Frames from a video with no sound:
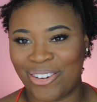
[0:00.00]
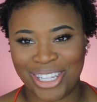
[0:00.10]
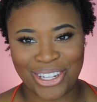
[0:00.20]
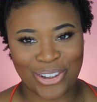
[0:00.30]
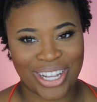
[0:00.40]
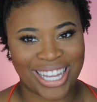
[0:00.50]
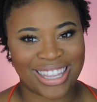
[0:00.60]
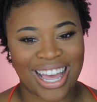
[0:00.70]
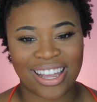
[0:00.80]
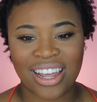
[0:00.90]
I really don't
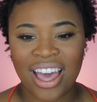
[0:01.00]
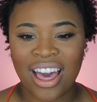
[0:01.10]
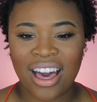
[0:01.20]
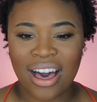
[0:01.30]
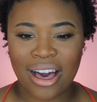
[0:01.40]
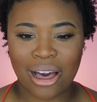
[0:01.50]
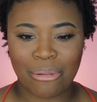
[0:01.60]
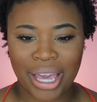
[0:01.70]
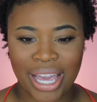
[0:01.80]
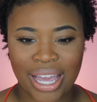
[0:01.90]
like that.
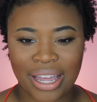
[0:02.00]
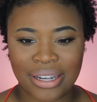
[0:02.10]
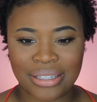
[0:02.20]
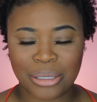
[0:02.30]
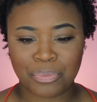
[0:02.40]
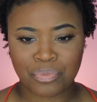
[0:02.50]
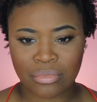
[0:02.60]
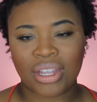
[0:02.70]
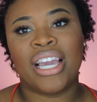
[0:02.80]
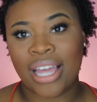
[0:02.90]
And
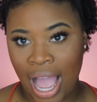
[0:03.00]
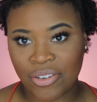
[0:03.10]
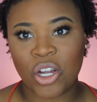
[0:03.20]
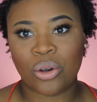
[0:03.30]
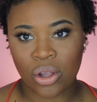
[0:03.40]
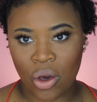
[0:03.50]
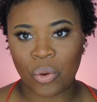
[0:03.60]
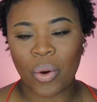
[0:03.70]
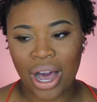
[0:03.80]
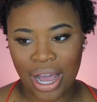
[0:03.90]
after a
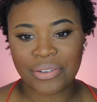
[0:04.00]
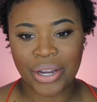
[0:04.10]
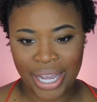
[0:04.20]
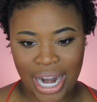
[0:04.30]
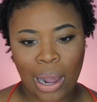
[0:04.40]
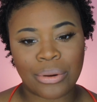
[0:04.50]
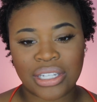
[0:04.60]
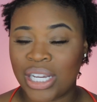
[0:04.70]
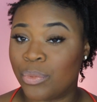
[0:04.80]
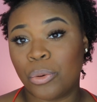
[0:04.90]
long while, after 8
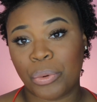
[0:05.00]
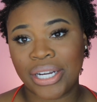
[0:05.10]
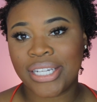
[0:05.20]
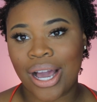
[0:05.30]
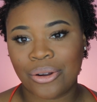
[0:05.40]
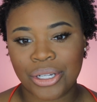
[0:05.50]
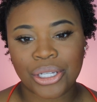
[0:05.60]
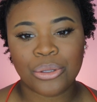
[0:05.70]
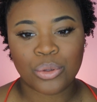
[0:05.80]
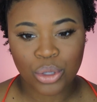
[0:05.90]
hours, it will break down on
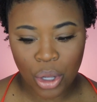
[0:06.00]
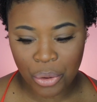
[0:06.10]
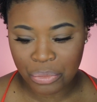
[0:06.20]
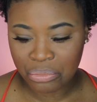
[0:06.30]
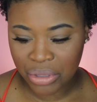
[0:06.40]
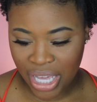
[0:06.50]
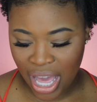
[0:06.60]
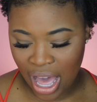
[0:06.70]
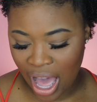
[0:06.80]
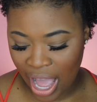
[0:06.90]
you. So
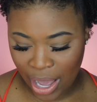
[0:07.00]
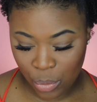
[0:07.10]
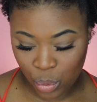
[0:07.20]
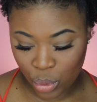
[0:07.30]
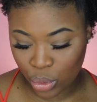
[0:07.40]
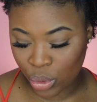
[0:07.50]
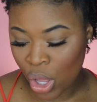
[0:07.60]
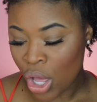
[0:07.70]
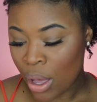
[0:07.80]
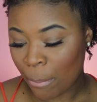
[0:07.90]
yeah, I will
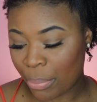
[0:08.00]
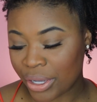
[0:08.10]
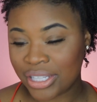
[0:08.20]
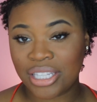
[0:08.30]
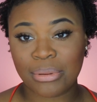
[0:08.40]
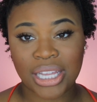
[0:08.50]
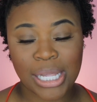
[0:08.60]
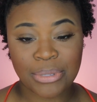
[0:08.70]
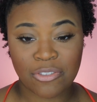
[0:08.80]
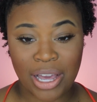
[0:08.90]
put some
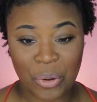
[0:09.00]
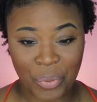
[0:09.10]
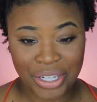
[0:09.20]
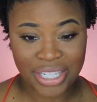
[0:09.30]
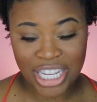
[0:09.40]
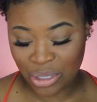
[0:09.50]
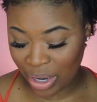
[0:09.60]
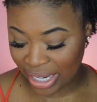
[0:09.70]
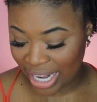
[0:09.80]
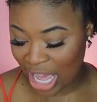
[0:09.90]
clips of my wear test
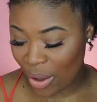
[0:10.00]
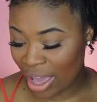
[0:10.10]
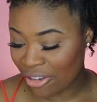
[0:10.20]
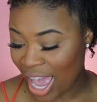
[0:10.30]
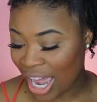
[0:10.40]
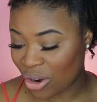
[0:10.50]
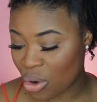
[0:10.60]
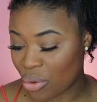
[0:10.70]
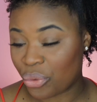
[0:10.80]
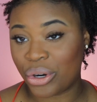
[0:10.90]
right now. I've had it
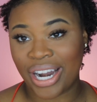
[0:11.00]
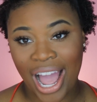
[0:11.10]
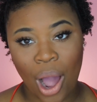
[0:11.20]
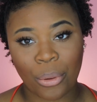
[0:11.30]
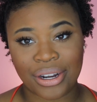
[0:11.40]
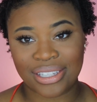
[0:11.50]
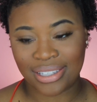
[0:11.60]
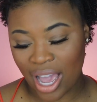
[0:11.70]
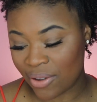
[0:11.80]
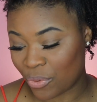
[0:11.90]
on for an hour. It's
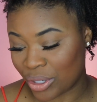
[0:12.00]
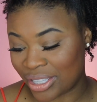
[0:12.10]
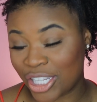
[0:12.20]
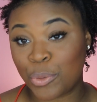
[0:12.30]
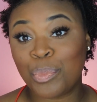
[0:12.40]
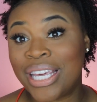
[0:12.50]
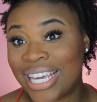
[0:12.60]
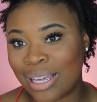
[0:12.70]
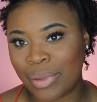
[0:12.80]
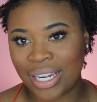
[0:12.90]
9:46
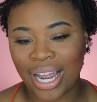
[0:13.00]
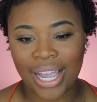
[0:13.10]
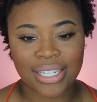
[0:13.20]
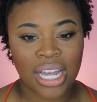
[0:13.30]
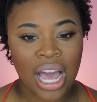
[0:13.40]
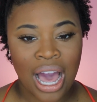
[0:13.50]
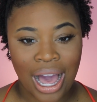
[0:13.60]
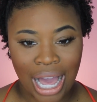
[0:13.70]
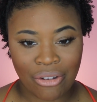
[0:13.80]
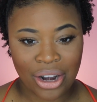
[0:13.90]
p.m. at night.
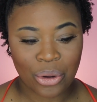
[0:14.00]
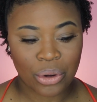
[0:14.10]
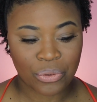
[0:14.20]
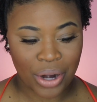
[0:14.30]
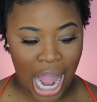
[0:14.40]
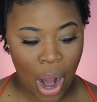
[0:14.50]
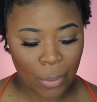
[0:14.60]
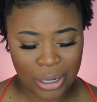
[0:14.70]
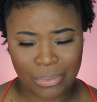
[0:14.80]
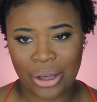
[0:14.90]
I've had it on for an
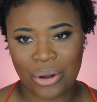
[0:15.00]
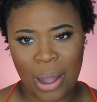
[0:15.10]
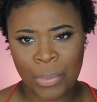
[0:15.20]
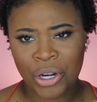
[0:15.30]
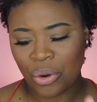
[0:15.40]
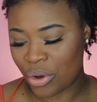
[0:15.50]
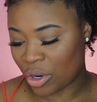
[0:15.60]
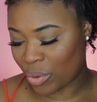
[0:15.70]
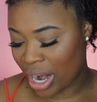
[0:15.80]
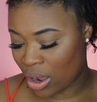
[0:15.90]
hour. I put it on
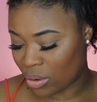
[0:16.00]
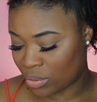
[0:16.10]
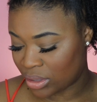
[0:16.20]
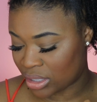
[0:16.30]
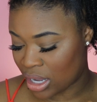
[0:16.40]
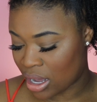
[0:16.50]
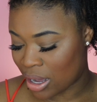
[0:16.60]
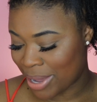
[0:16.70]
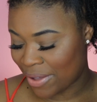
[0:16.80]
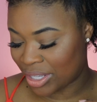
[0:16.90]
around,
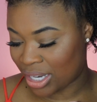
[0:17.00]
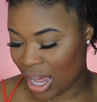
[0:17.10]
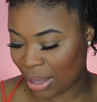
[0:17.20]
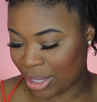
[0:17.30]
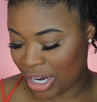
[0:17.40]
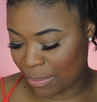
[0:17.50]
I have the time here.